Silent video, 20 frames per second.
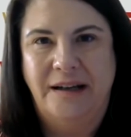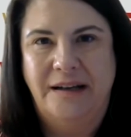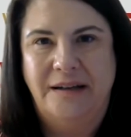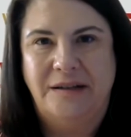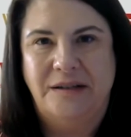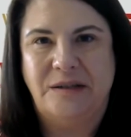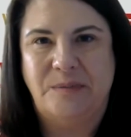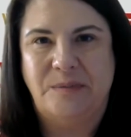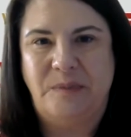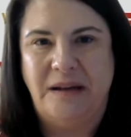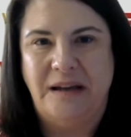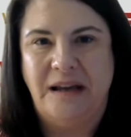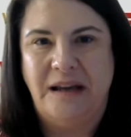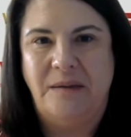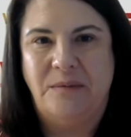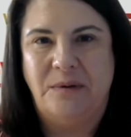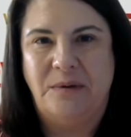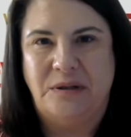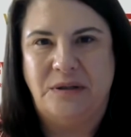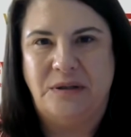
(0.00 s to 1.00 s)
just being
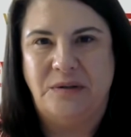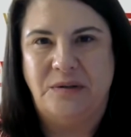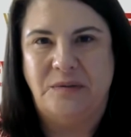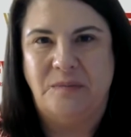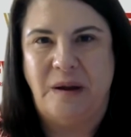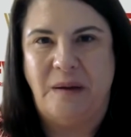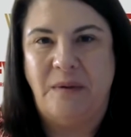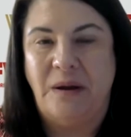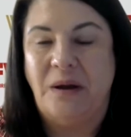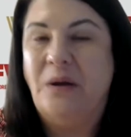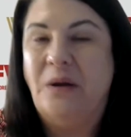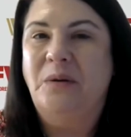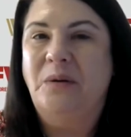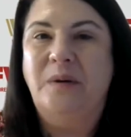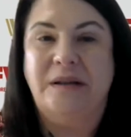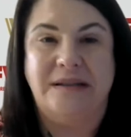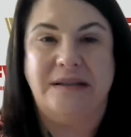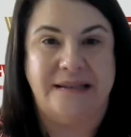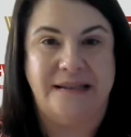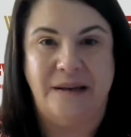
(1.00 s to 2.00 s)
able to maybe go to a
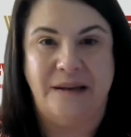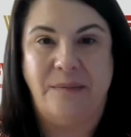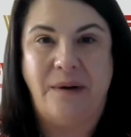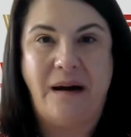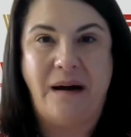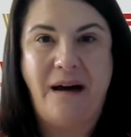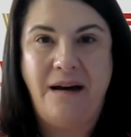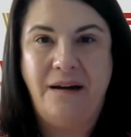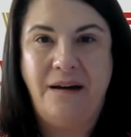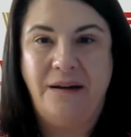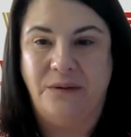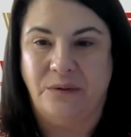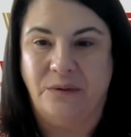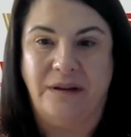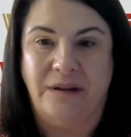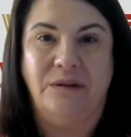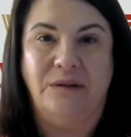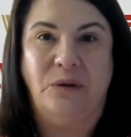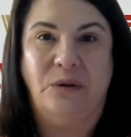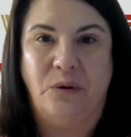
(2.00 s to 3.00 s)
CBOC or
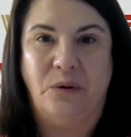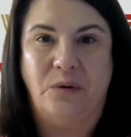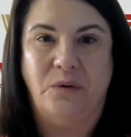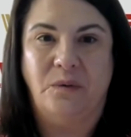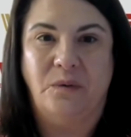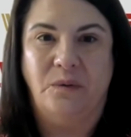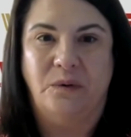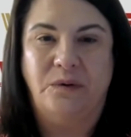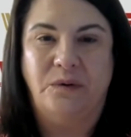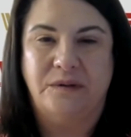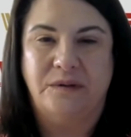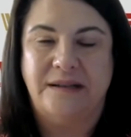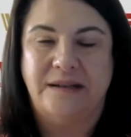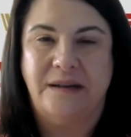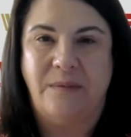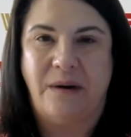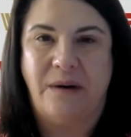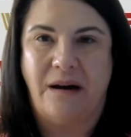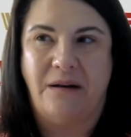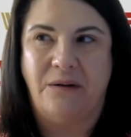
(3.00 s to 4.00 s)
their local rural
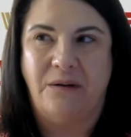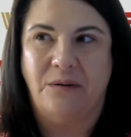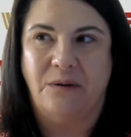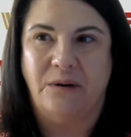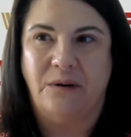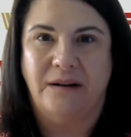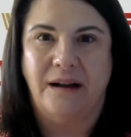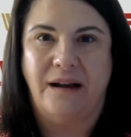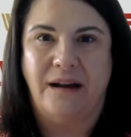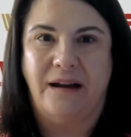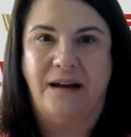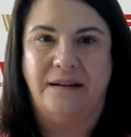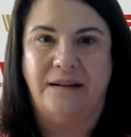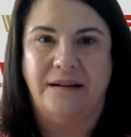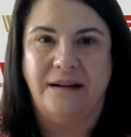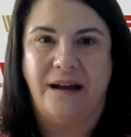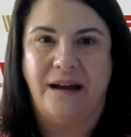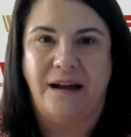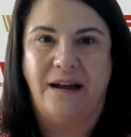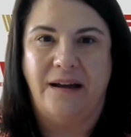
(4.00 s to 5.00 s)
CBOC or a
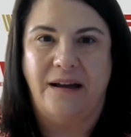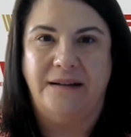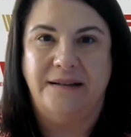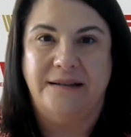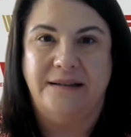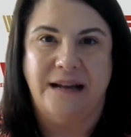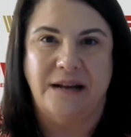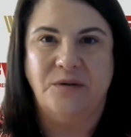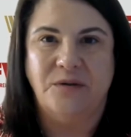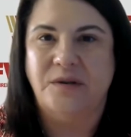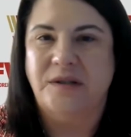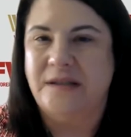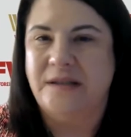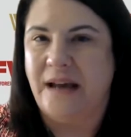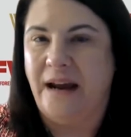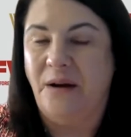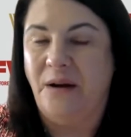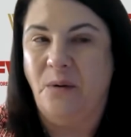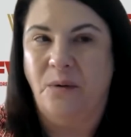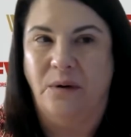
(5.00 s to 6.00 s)
dental
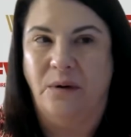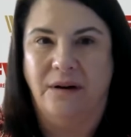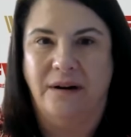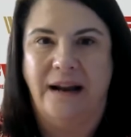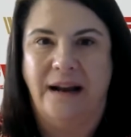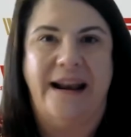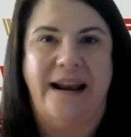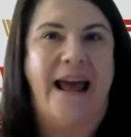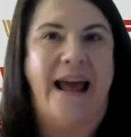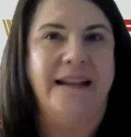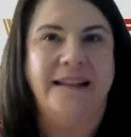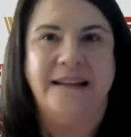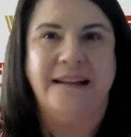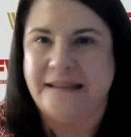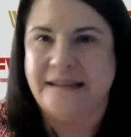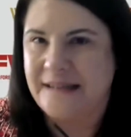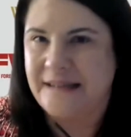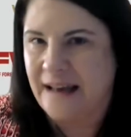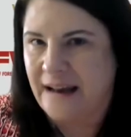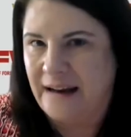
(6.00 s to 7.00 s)
site or an
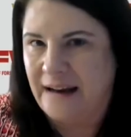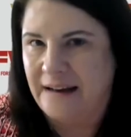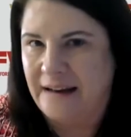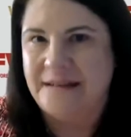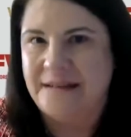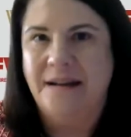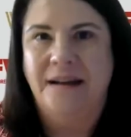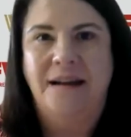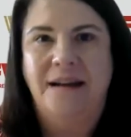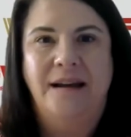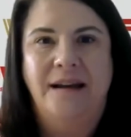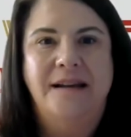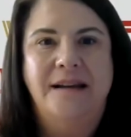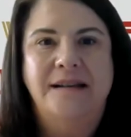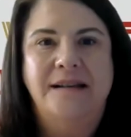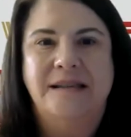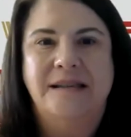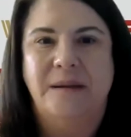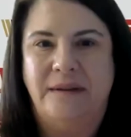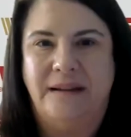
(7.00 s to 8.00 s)
Atlas site,
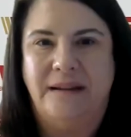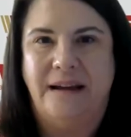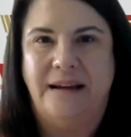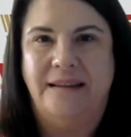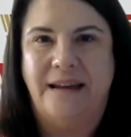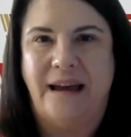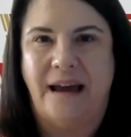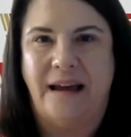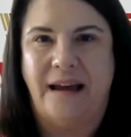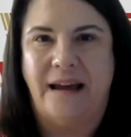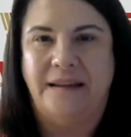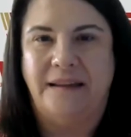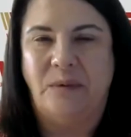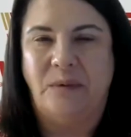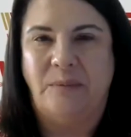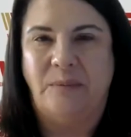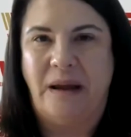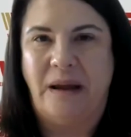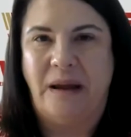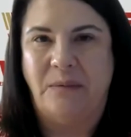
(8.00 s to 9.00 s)
something like that
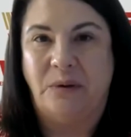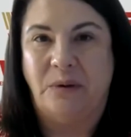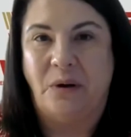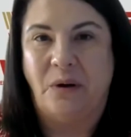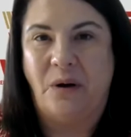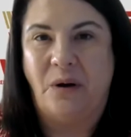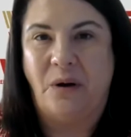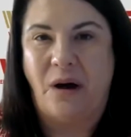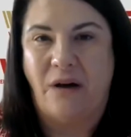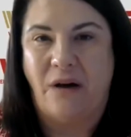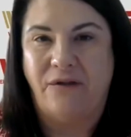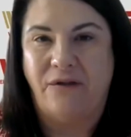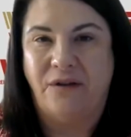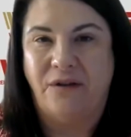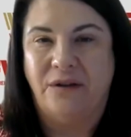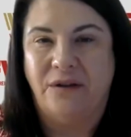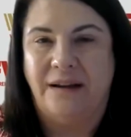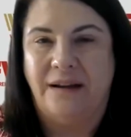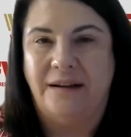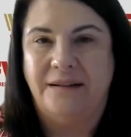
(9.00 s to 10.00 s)
would be able to offer
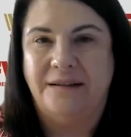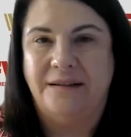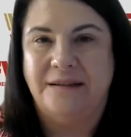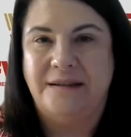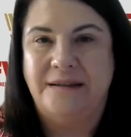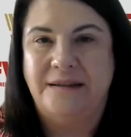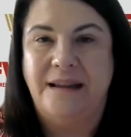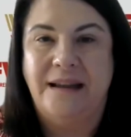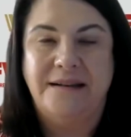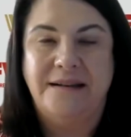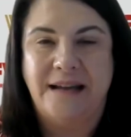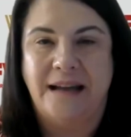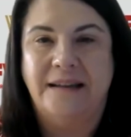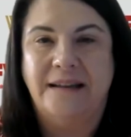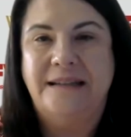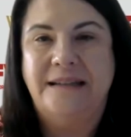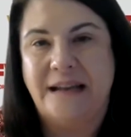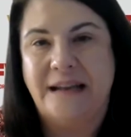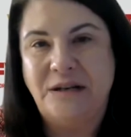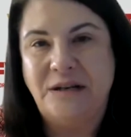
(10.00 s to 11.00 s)
that
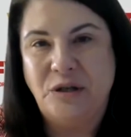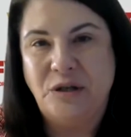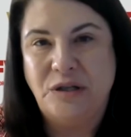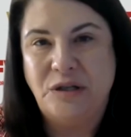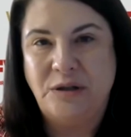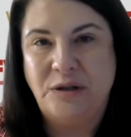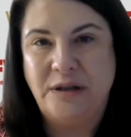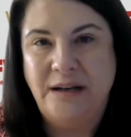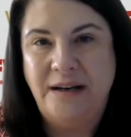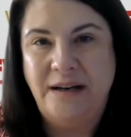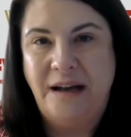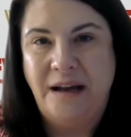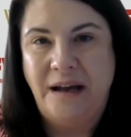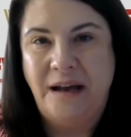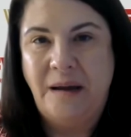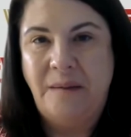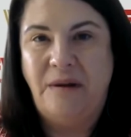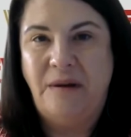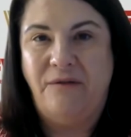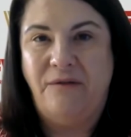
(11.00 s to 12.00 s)
teledentistry
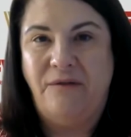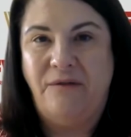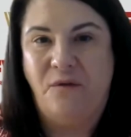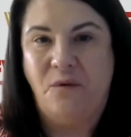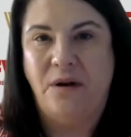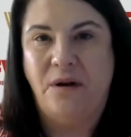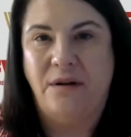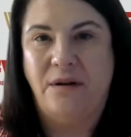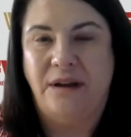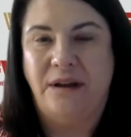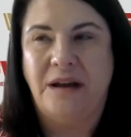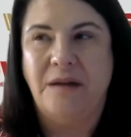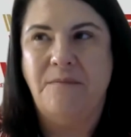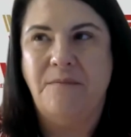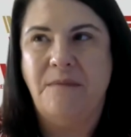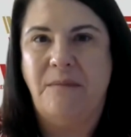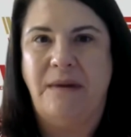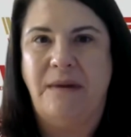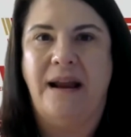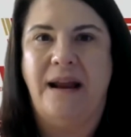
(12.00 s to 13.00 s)
before the
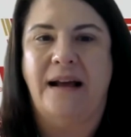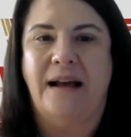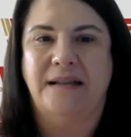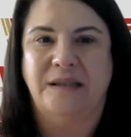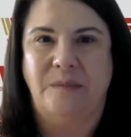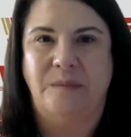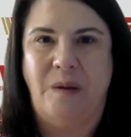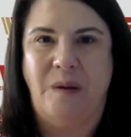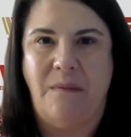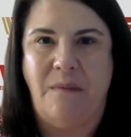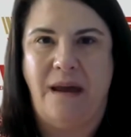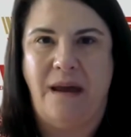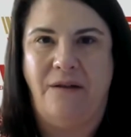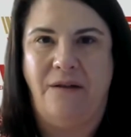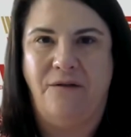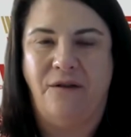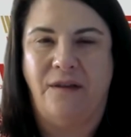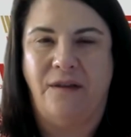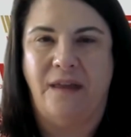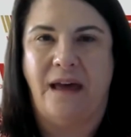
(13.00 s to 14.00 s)
commitment has to be made
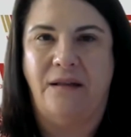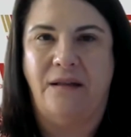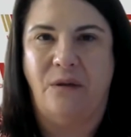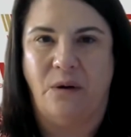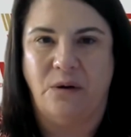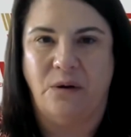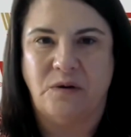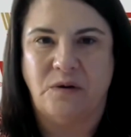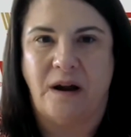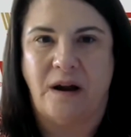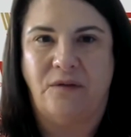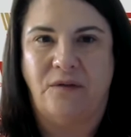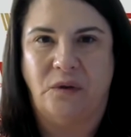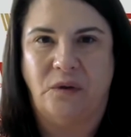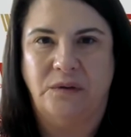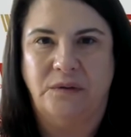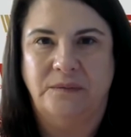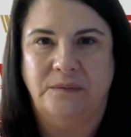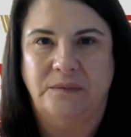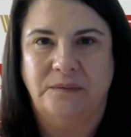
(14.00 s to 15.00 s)
for that long
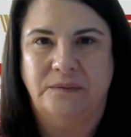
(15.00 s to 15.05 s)
travel.